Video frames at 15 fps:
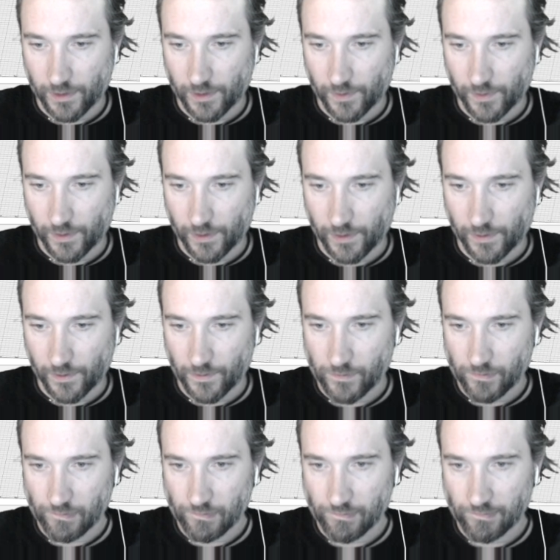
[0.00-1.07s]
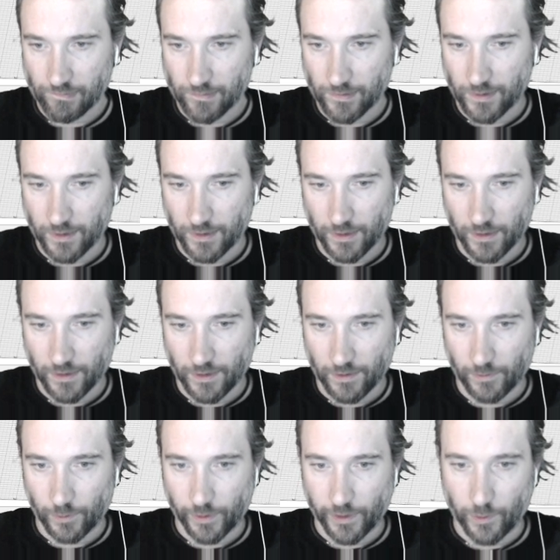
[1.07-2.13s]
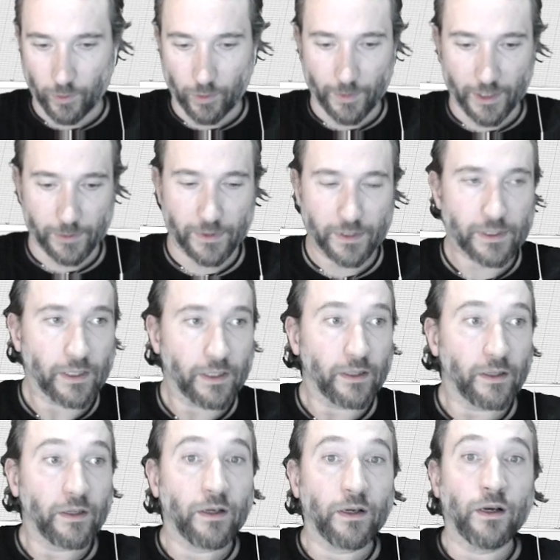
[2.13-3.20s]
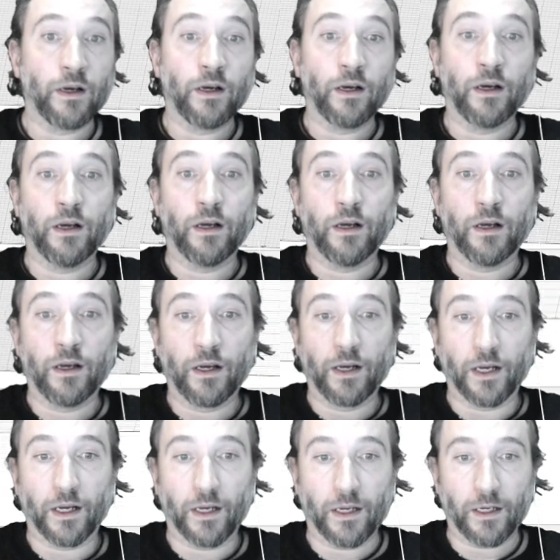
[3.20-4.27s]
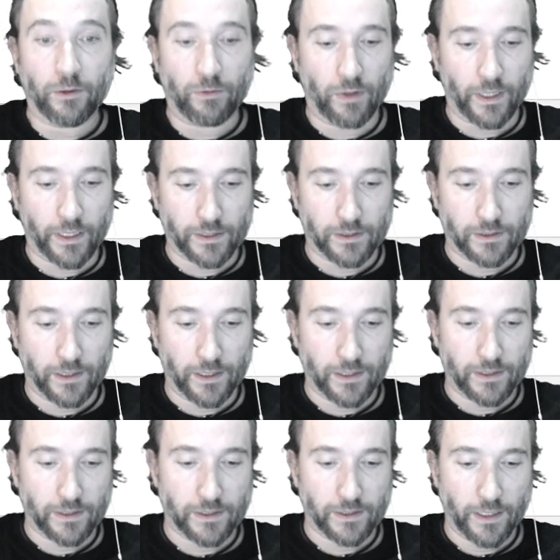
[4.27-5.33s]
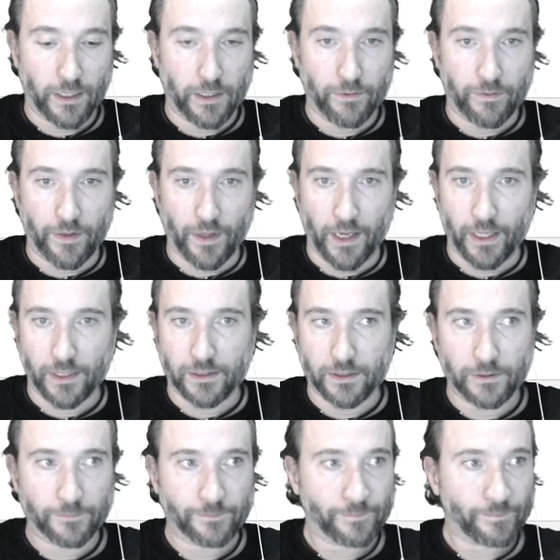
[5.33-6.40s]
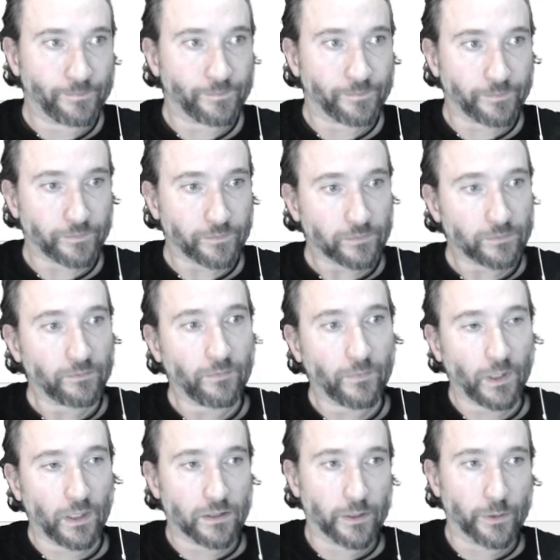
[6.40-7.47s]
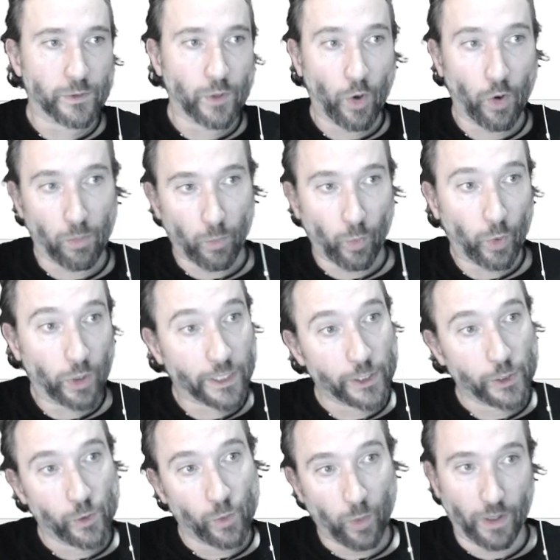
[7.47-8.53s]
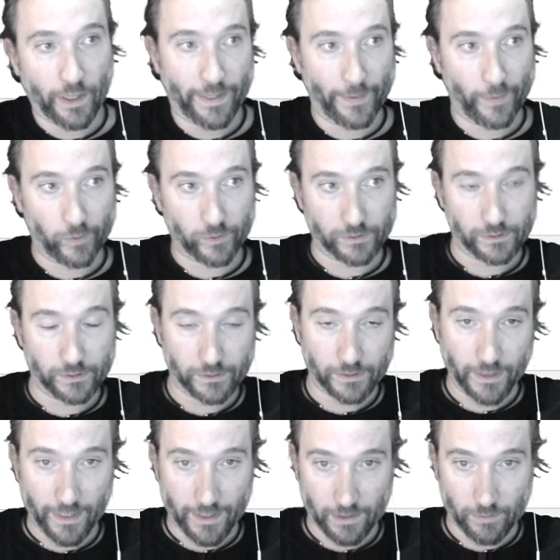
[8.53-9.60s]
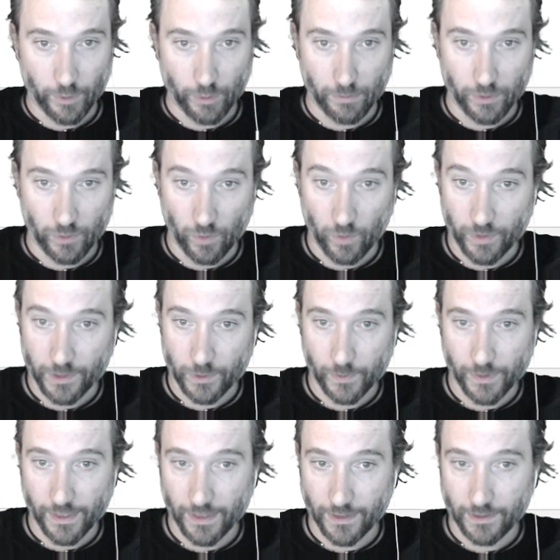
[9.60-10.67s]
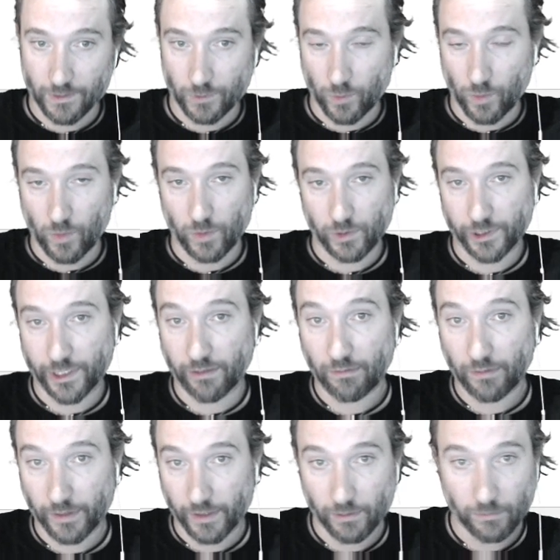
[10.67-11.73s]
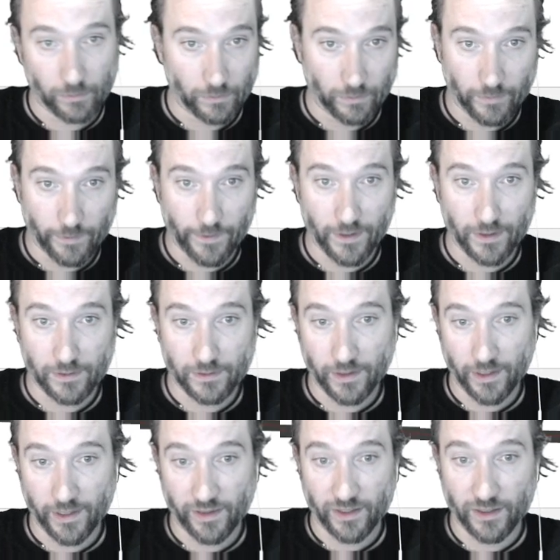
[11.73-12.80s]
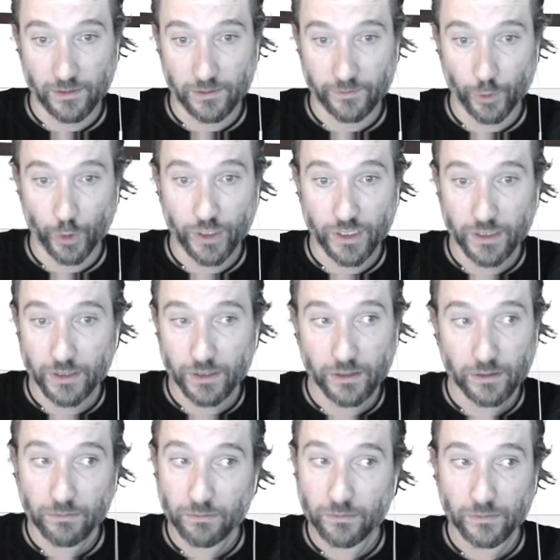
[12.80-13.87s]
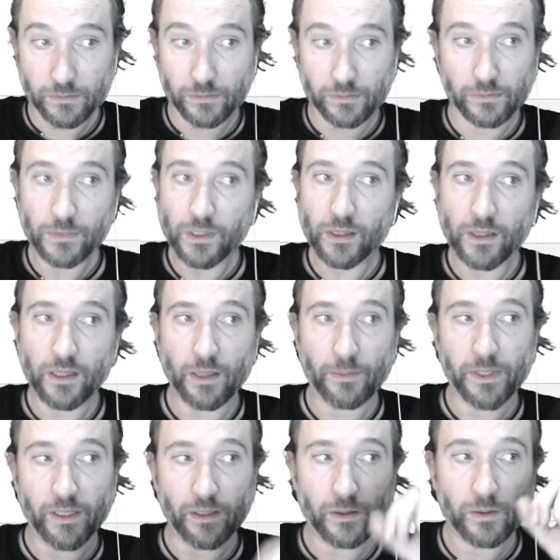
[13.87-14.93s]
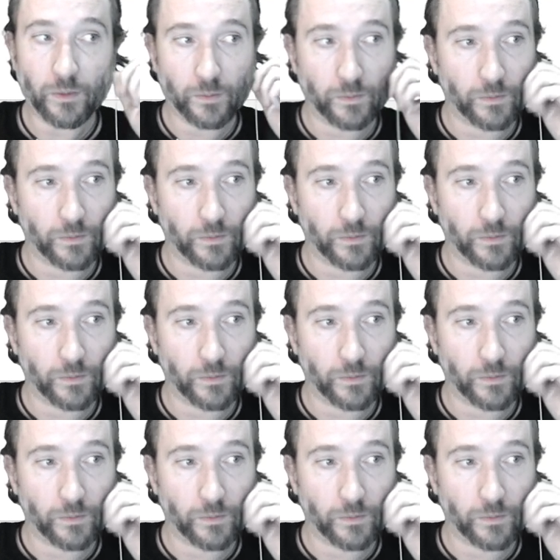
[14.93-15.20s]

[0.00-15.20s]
Okay. Looking at all the measurements. Right, so let's save that. So Tom, what are you working on at the moment or this weekend or generally? Things of goodness? Let me know.